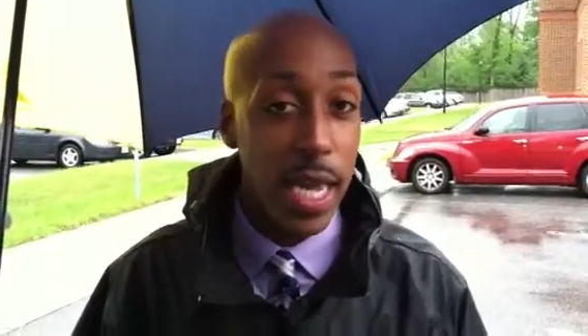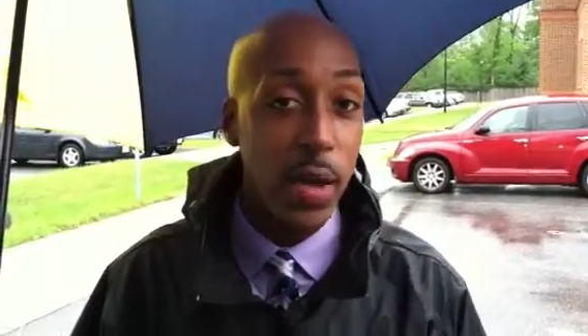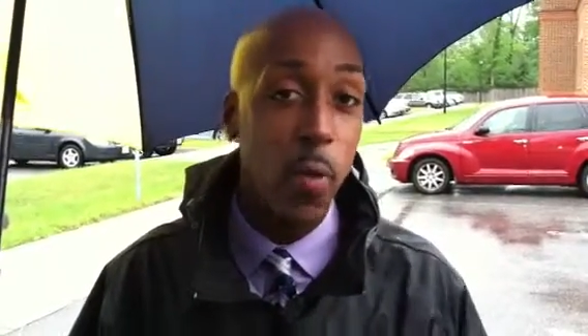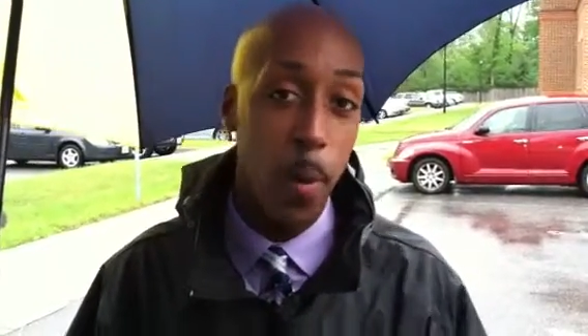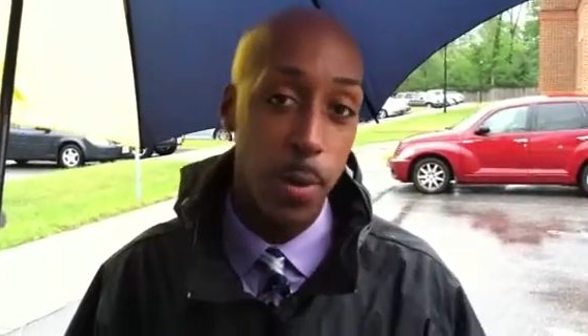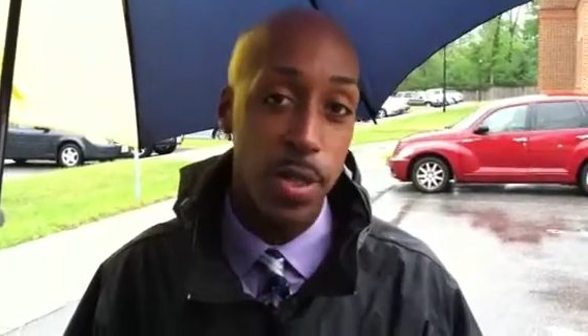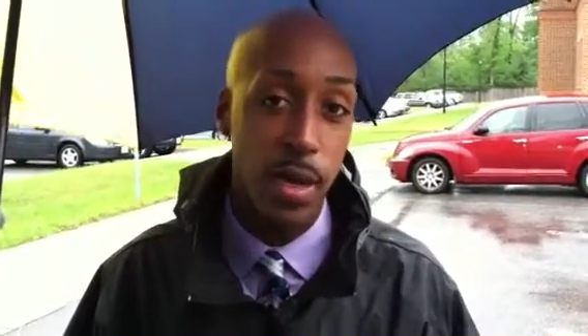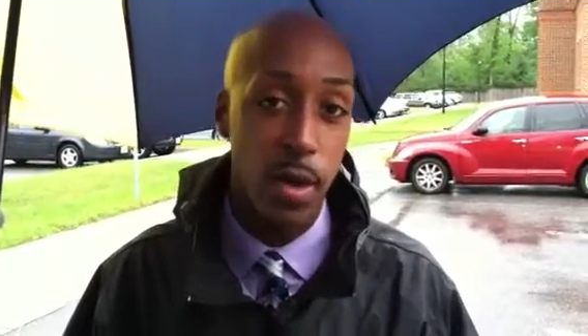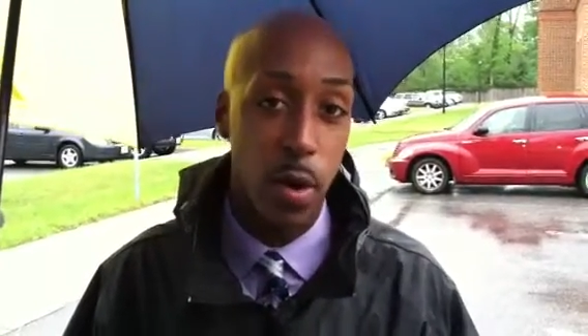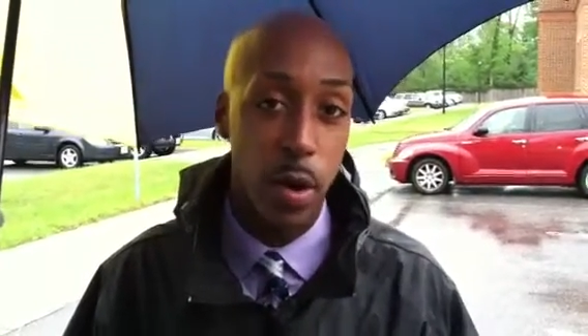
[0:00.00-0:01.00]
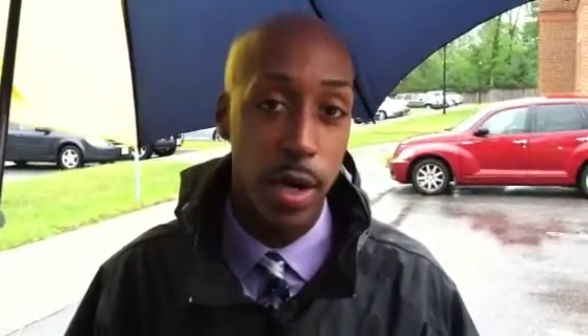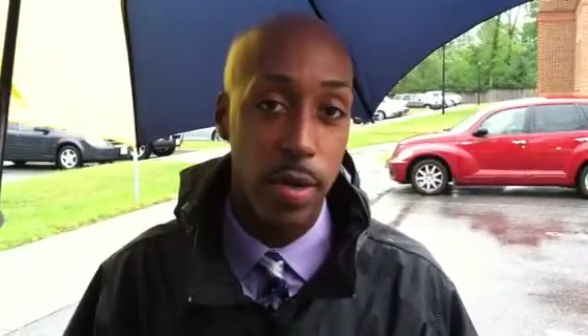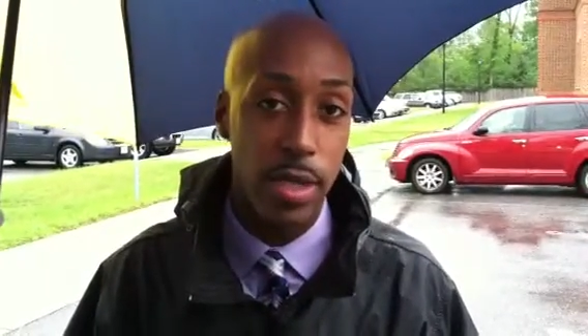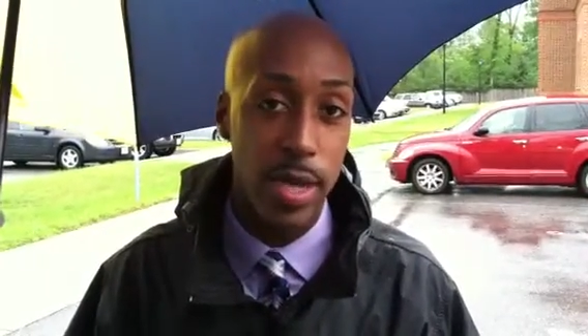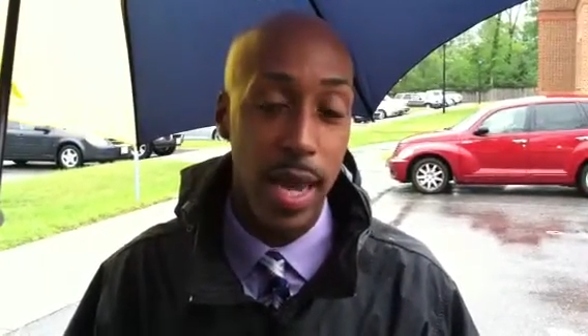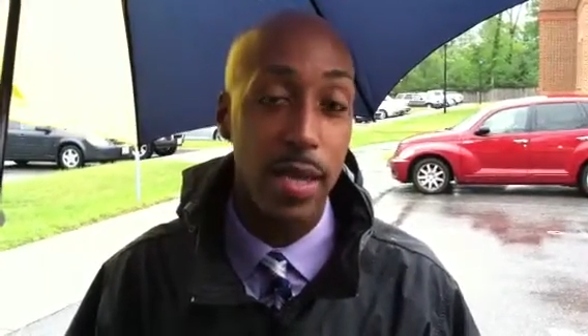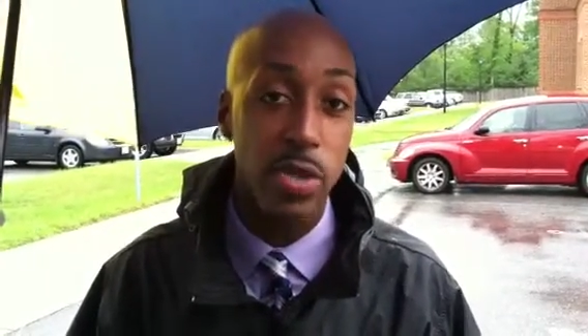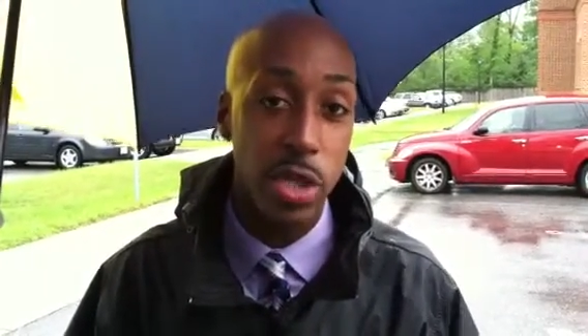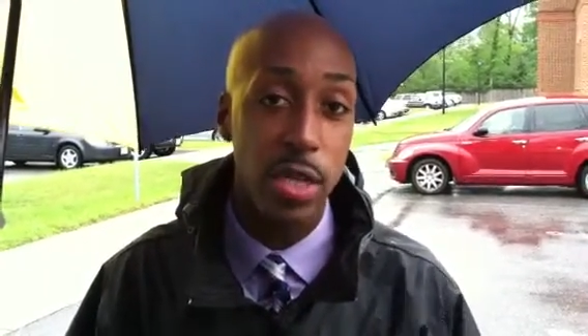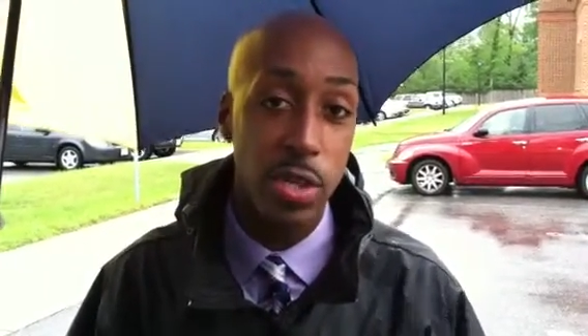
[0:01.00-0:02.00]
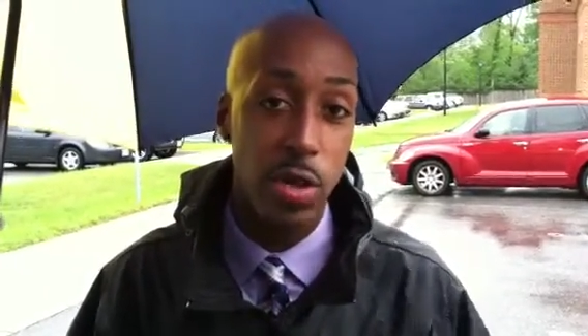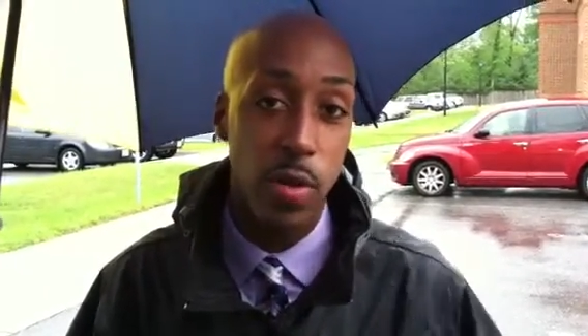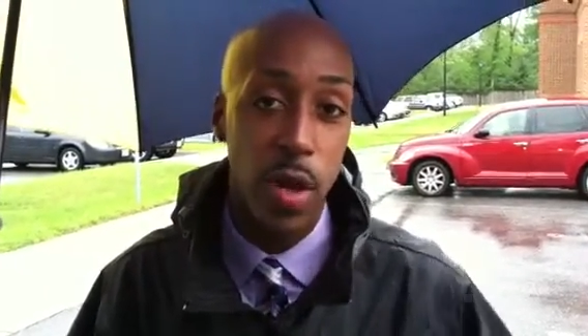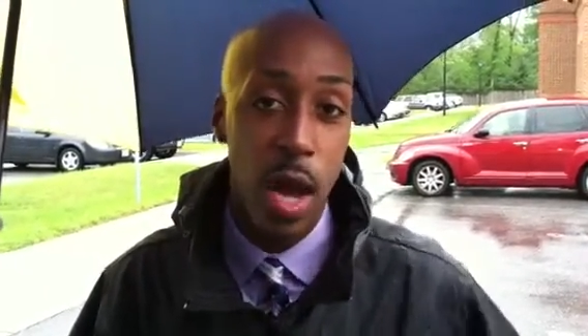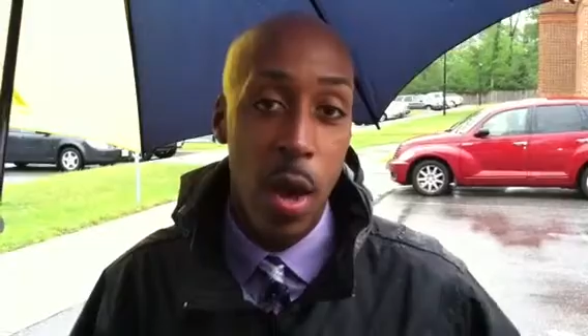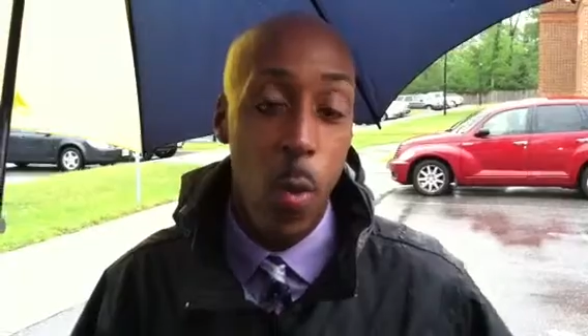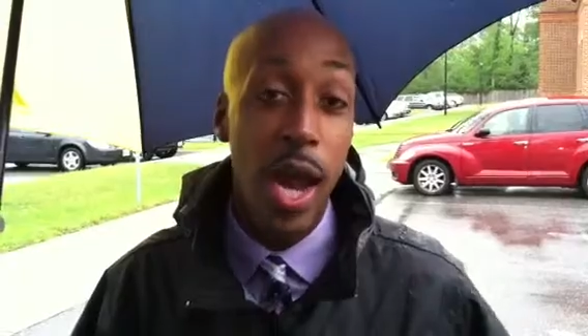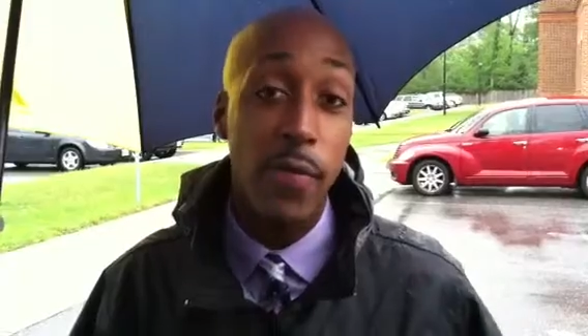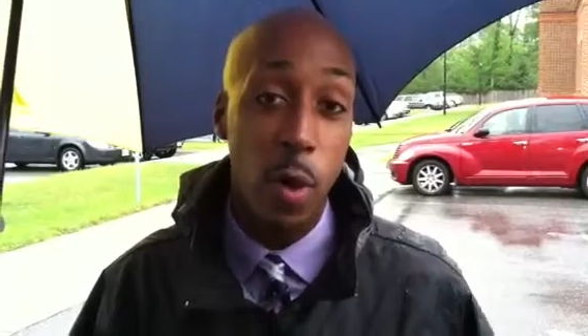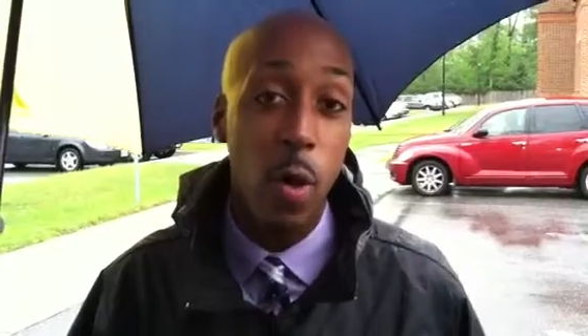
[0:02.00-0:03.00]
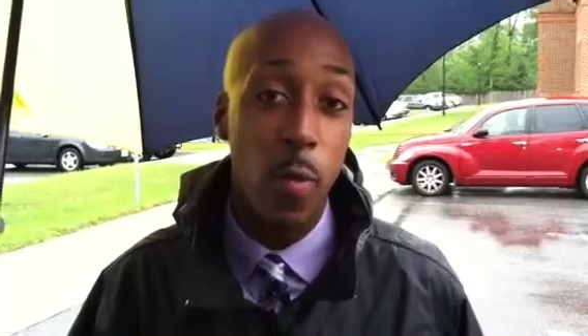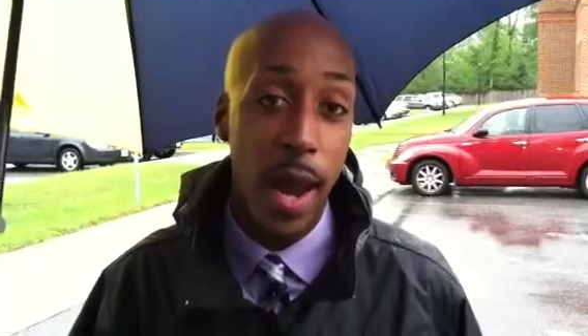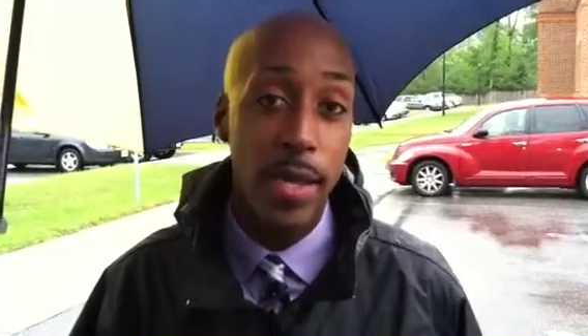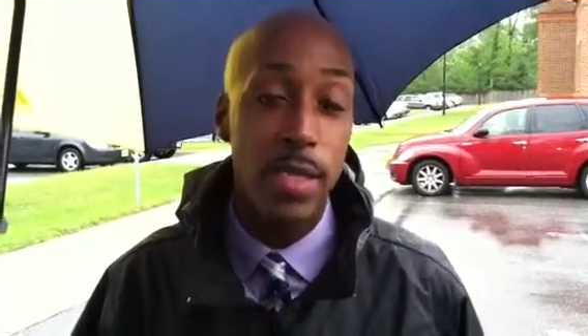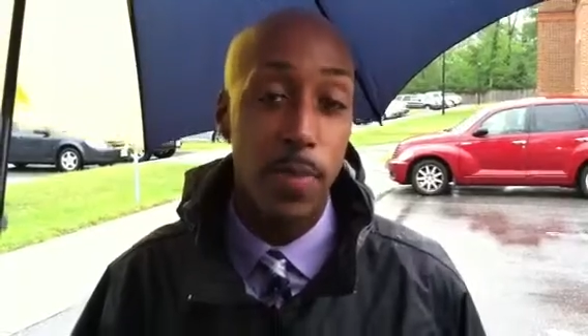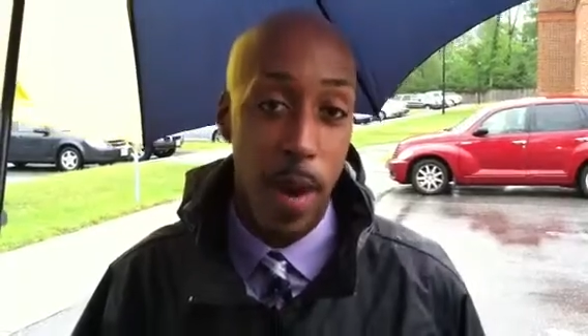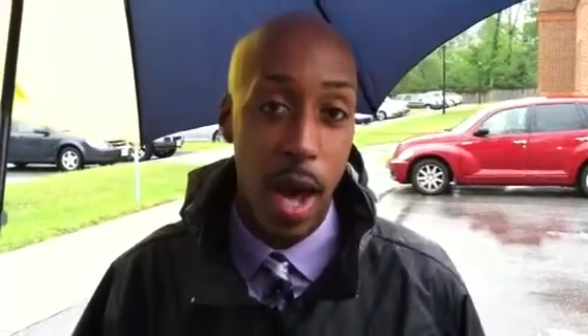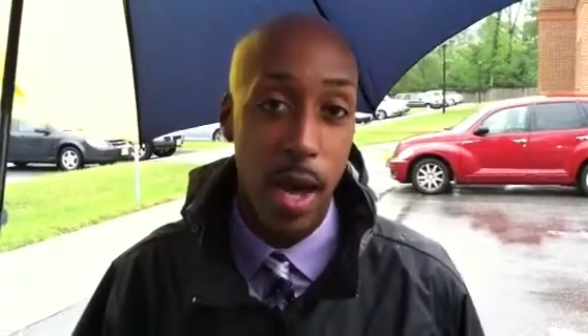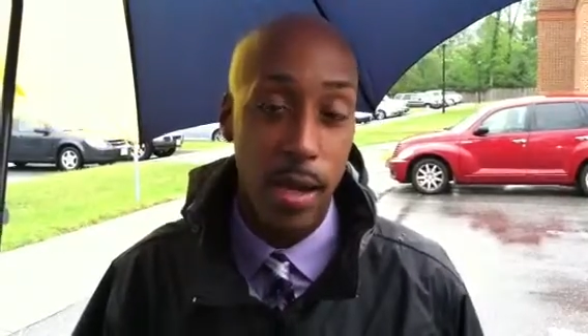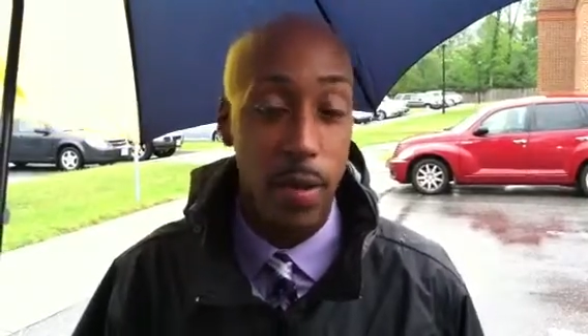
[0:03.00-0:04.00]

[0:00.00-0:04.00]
He represented her here today and she too waived her right to bond.